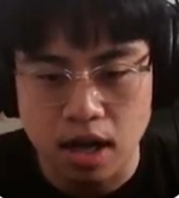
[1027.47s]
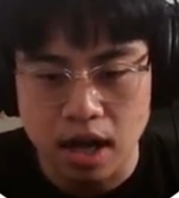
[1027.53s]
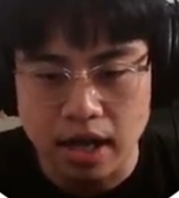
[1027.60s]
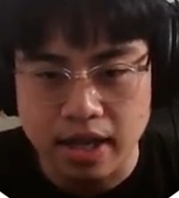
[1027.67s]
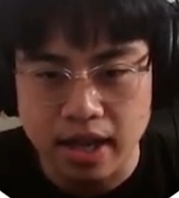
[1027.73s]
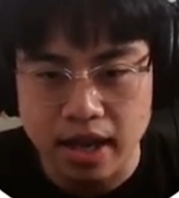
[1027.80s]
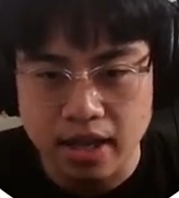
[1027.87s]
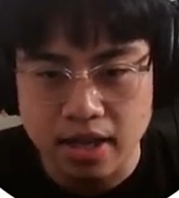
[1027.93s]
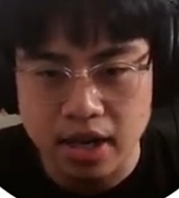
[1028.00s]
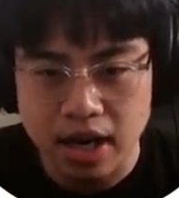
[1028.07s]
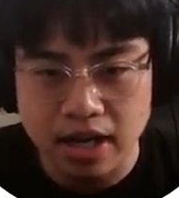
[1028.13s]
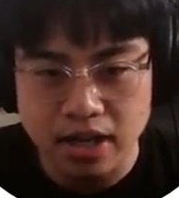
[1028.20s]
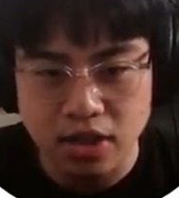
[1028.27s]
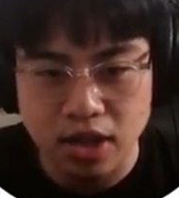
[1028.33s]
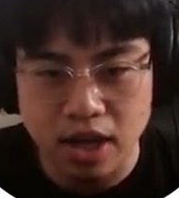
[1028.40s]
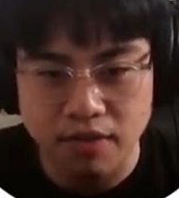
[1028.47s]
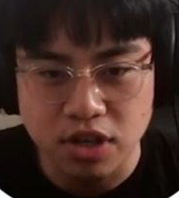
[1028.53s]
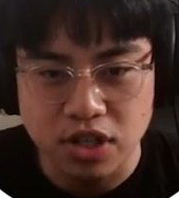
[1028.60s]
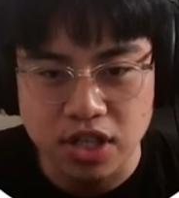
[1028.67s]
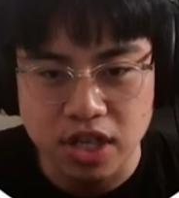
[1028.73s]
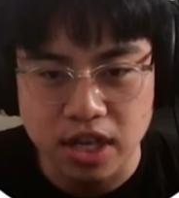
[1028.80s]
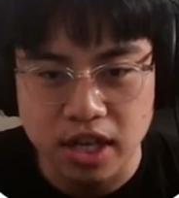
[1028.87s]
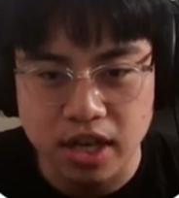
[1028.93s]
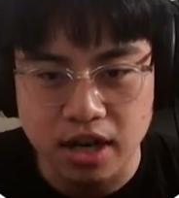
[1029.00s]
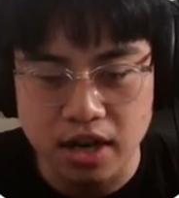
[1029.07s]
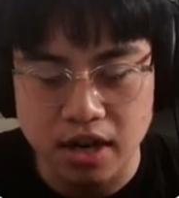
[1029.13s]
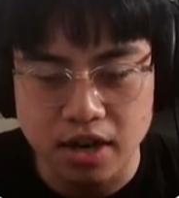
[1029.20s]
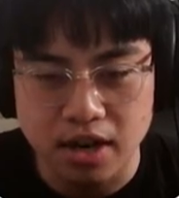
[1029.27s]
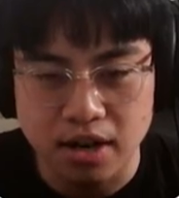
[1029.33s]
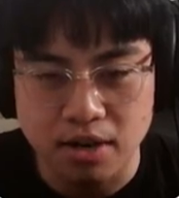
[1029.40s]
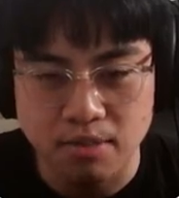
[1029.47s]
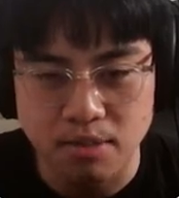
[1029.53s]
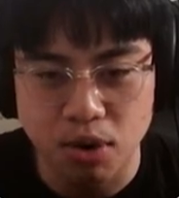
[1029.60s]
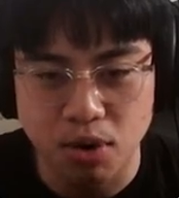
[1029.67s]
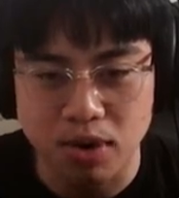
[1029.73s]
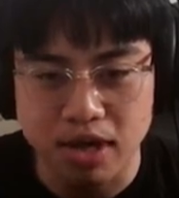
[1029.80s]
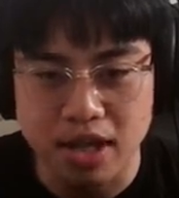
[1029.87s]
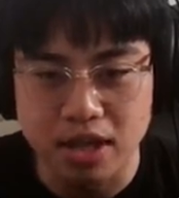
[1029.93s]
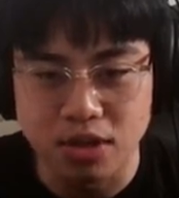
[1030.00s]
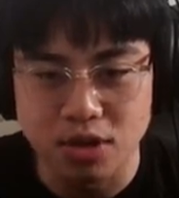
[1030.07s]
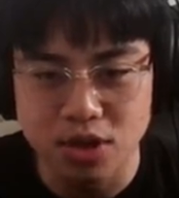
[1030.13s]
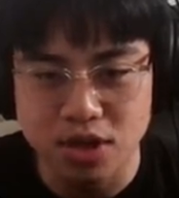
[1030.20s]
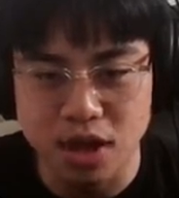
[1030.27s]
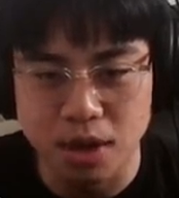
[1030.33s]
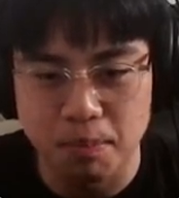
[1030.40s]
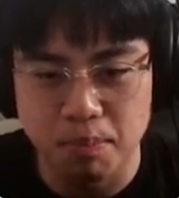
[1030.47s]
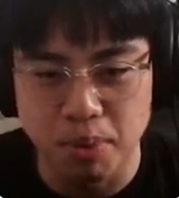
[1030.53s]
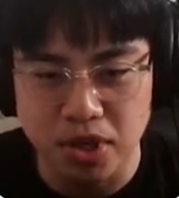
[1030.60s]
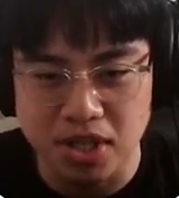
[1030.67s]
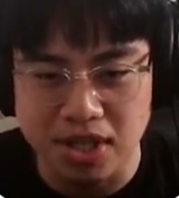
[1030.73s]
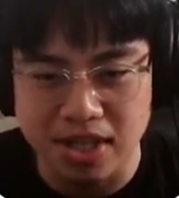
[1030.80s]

I can't. I need to have a chair. Bro, can you just not push the